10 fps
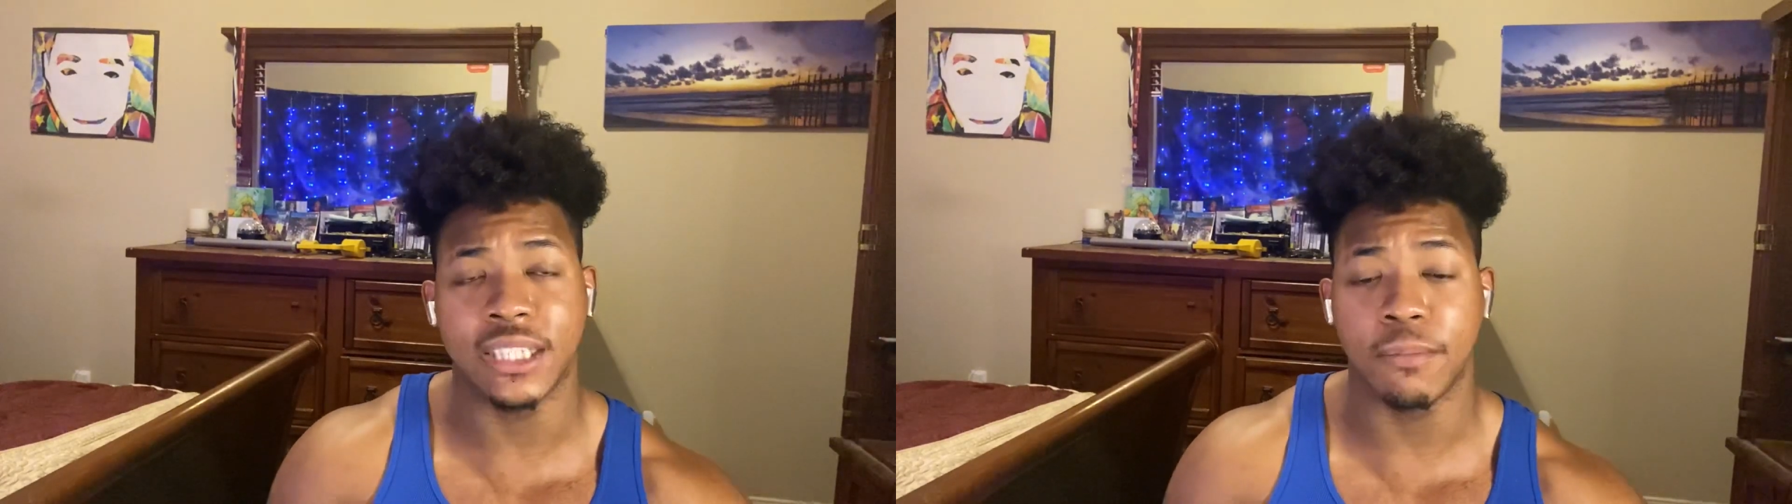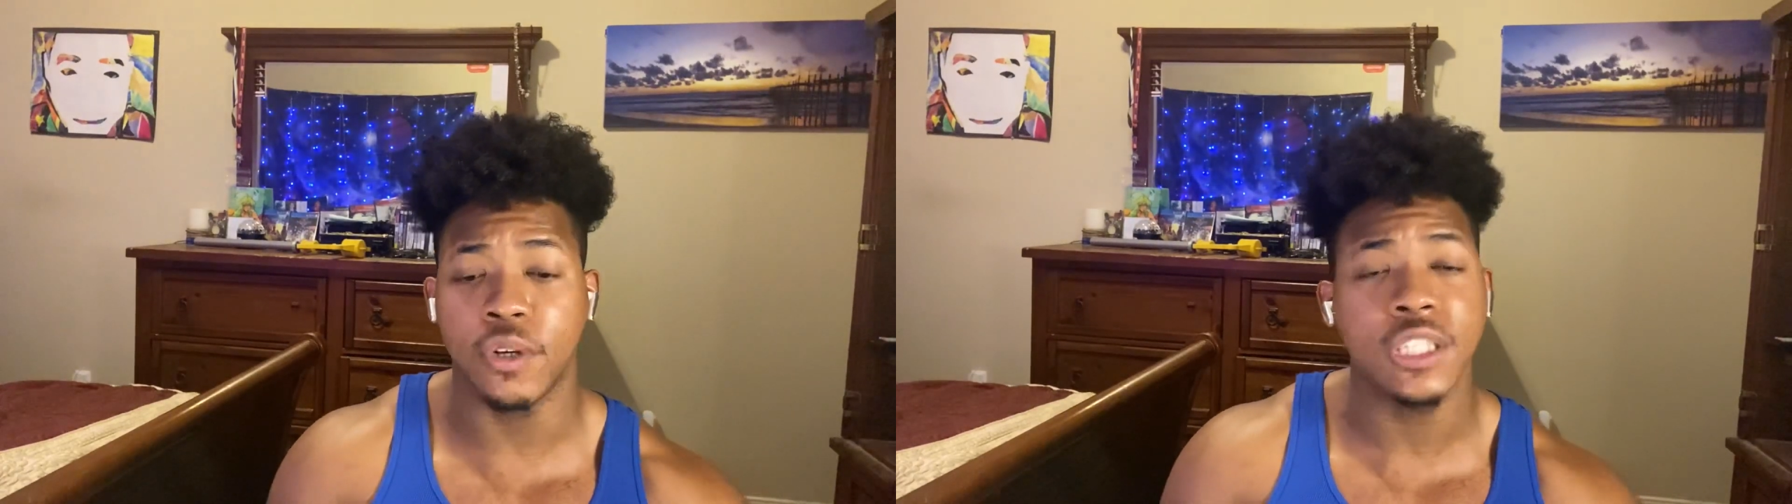
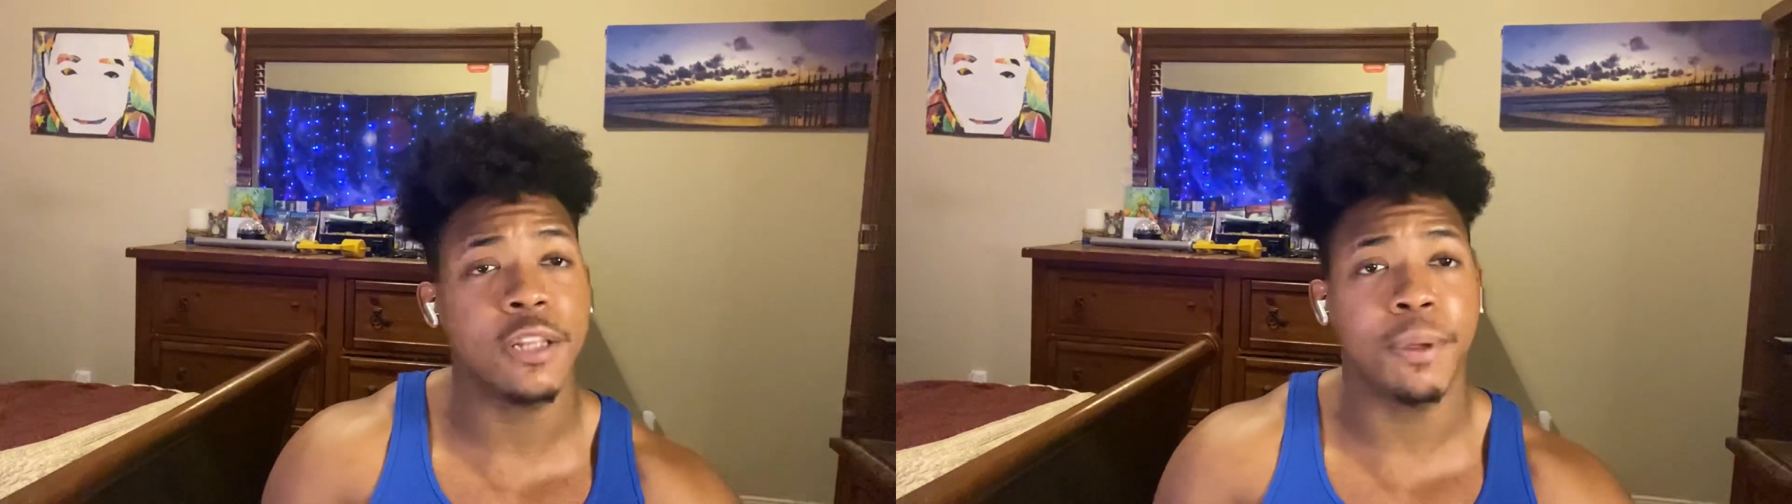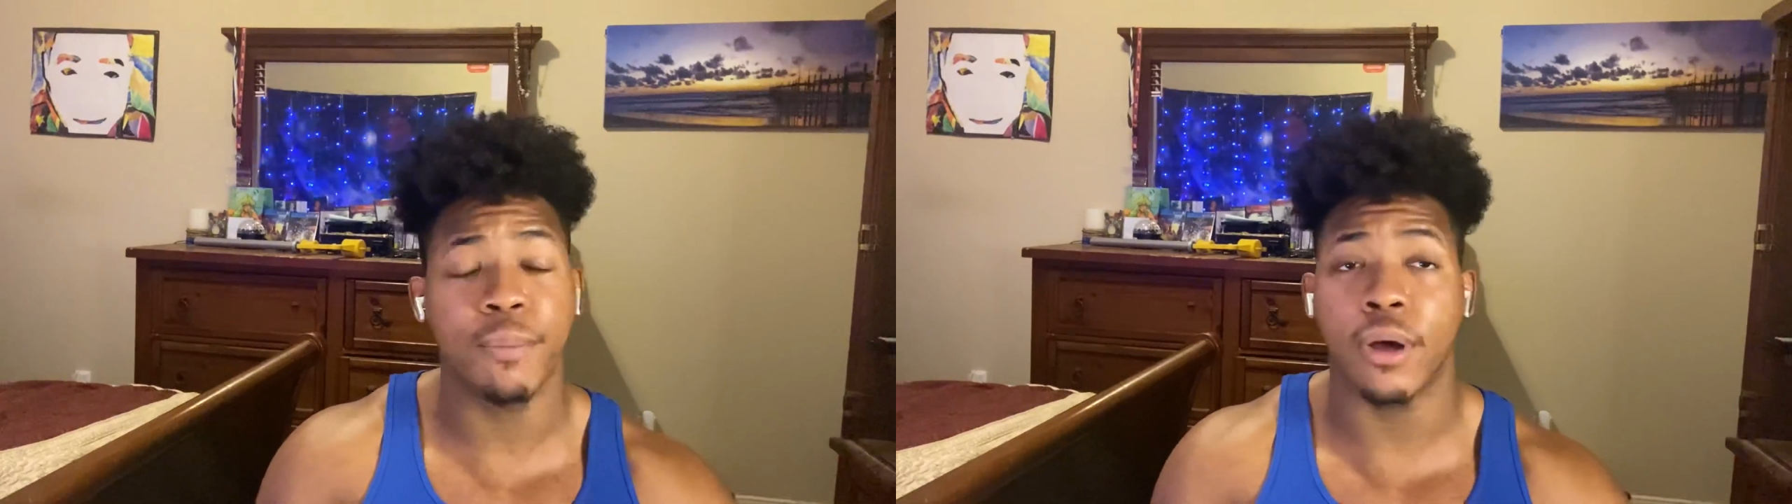and most of the
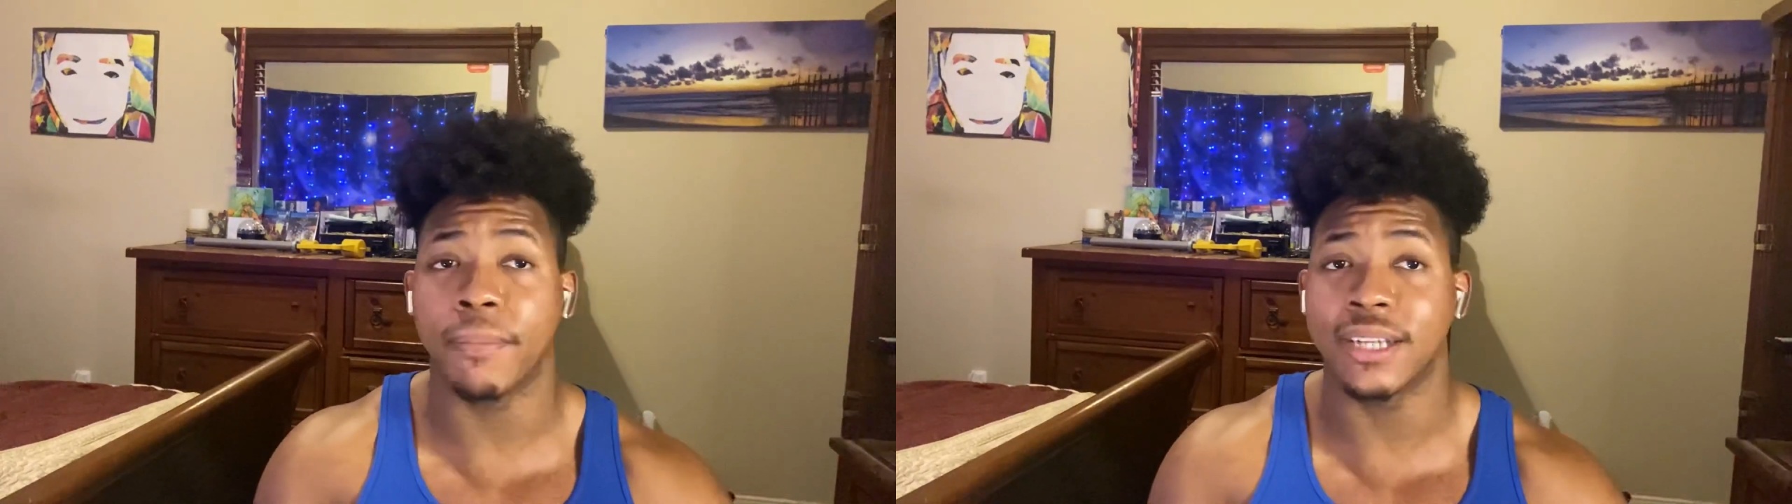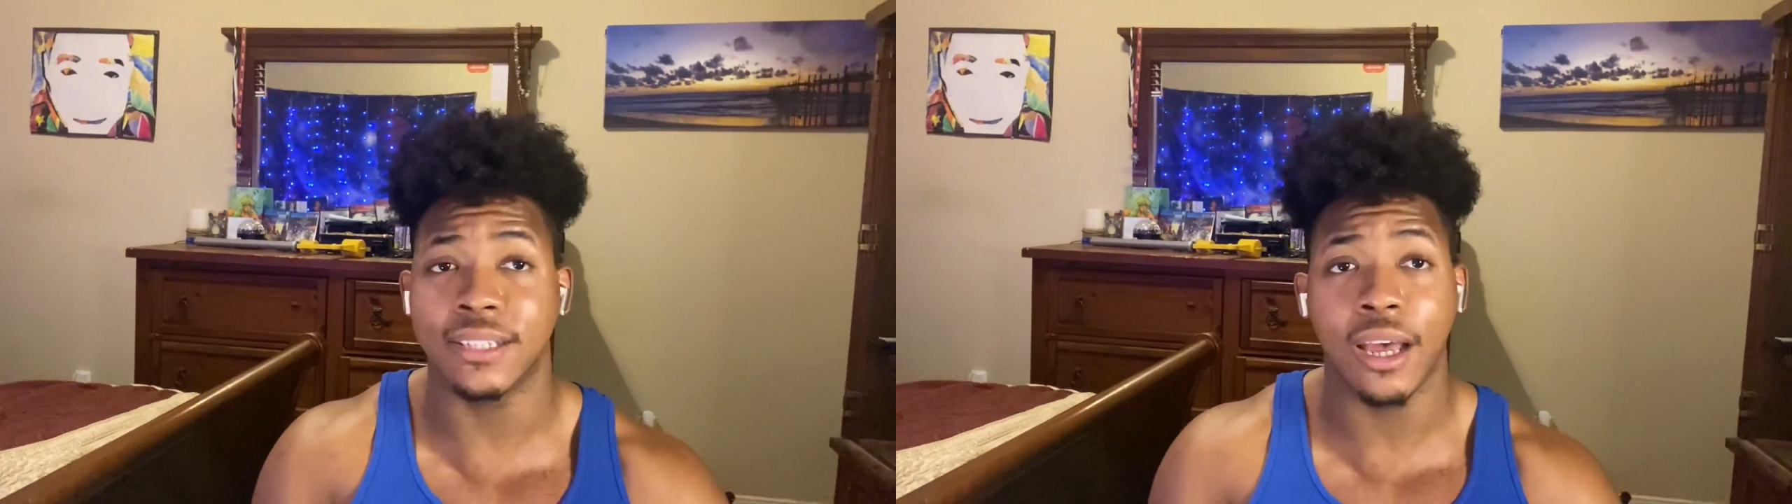people on
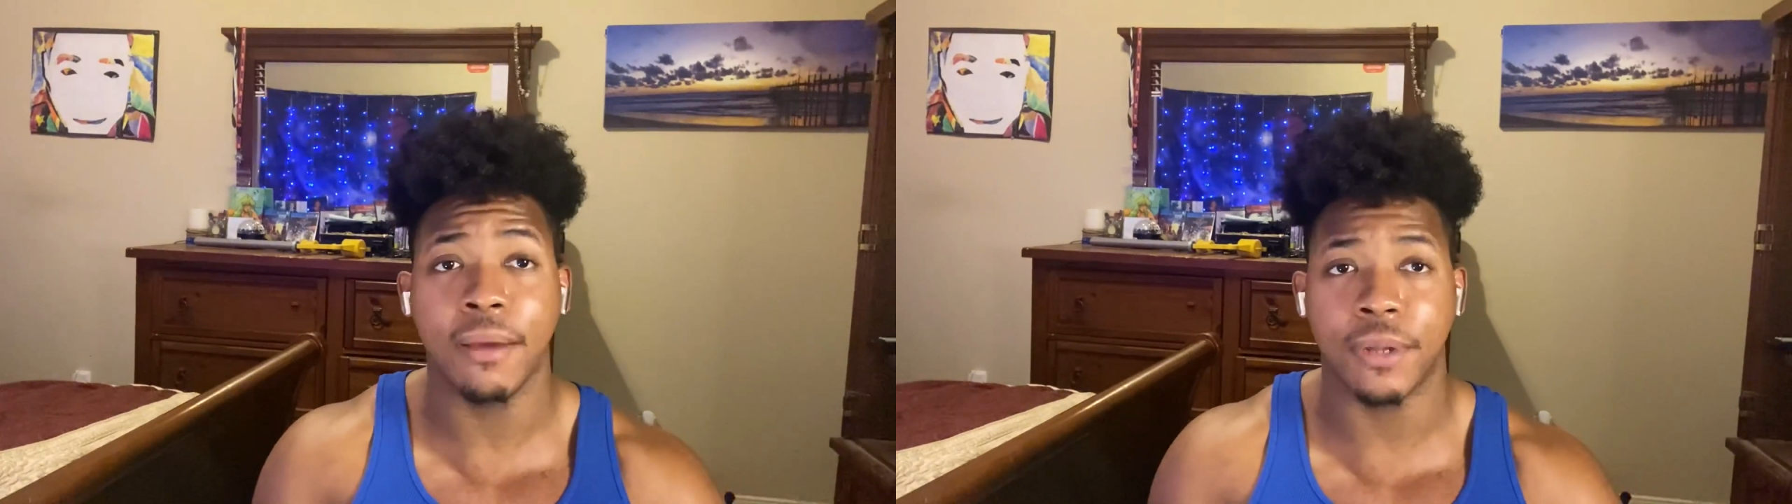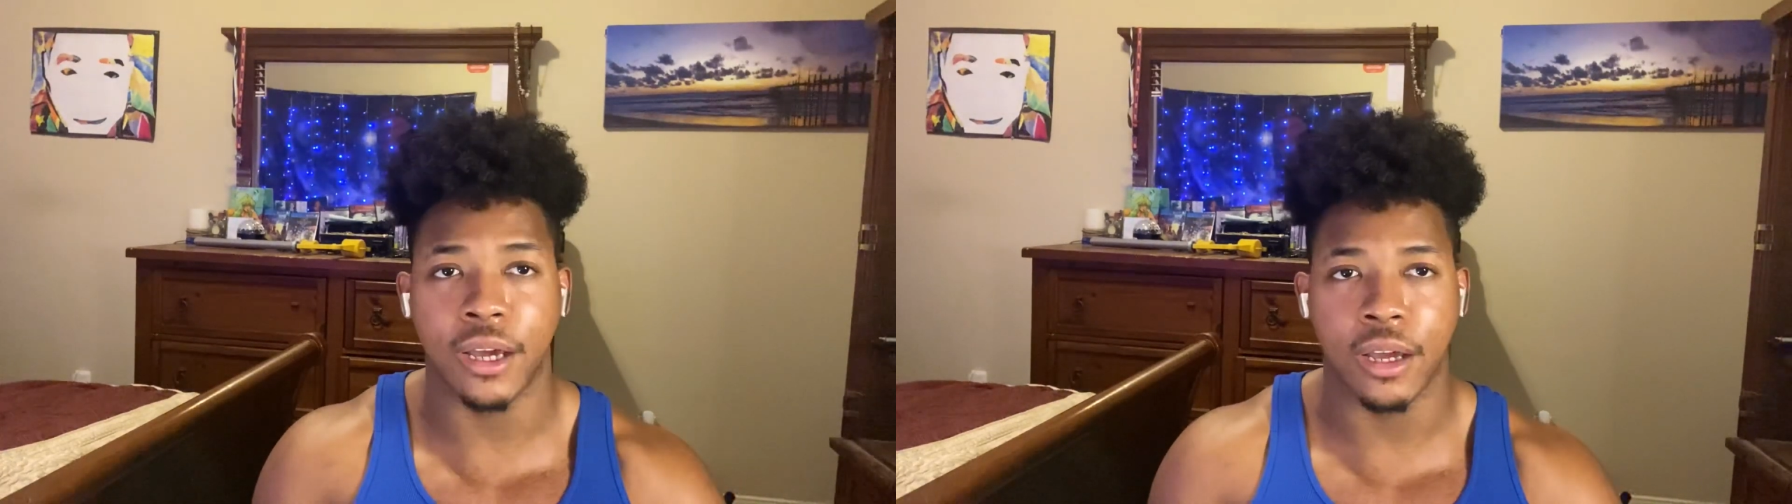my
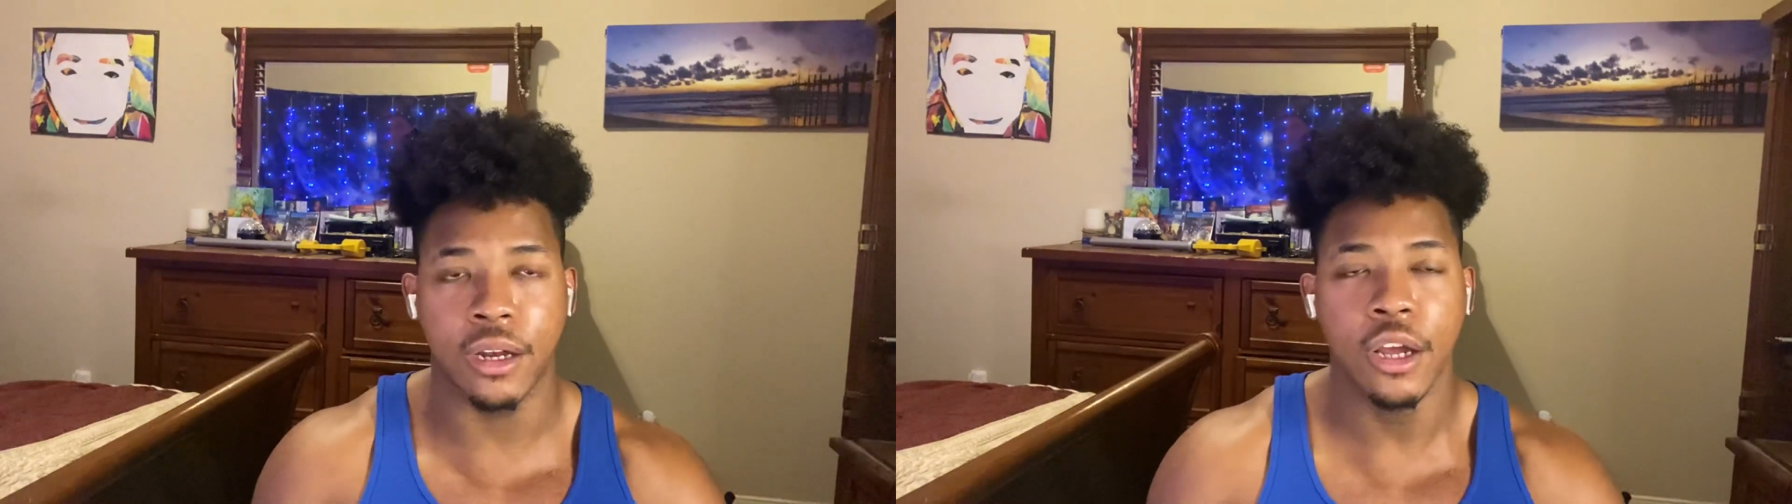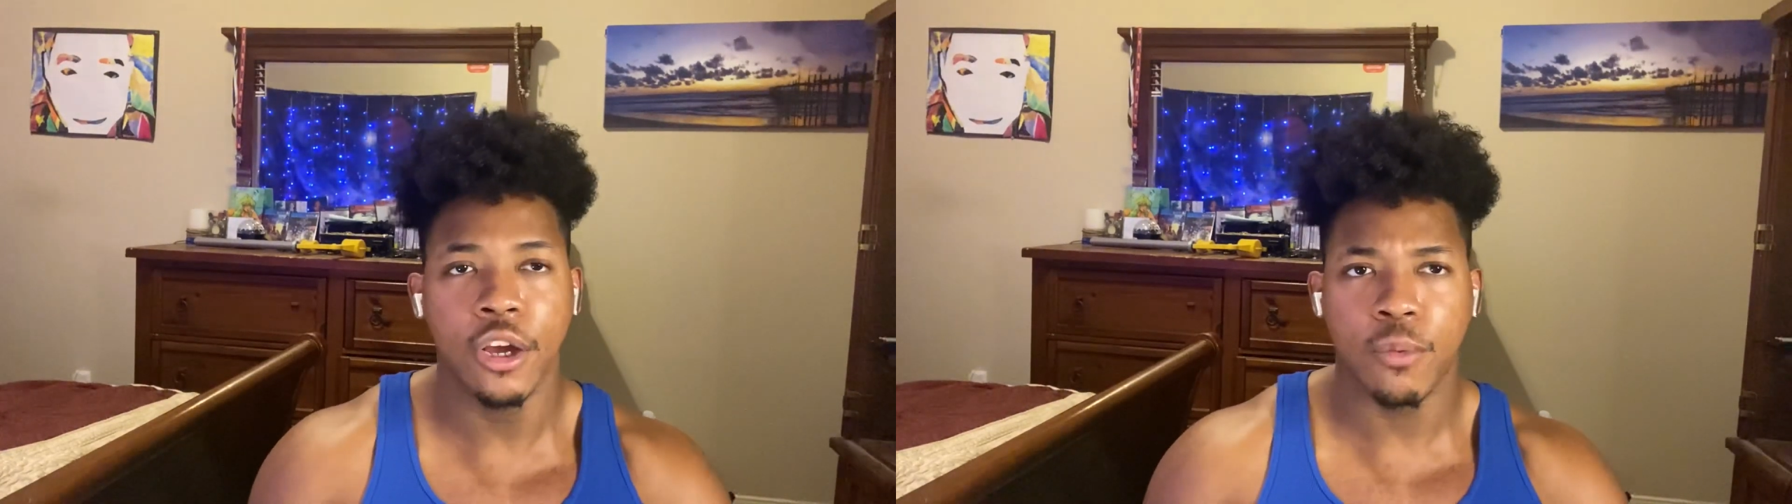timeline
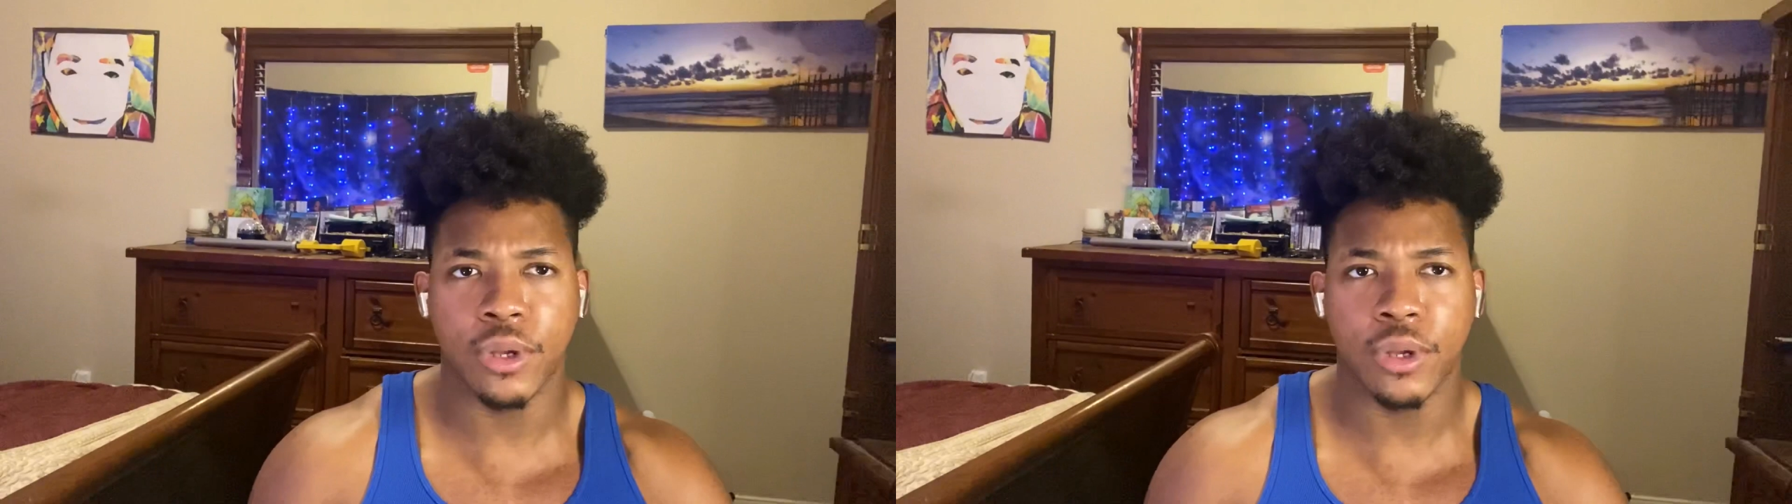were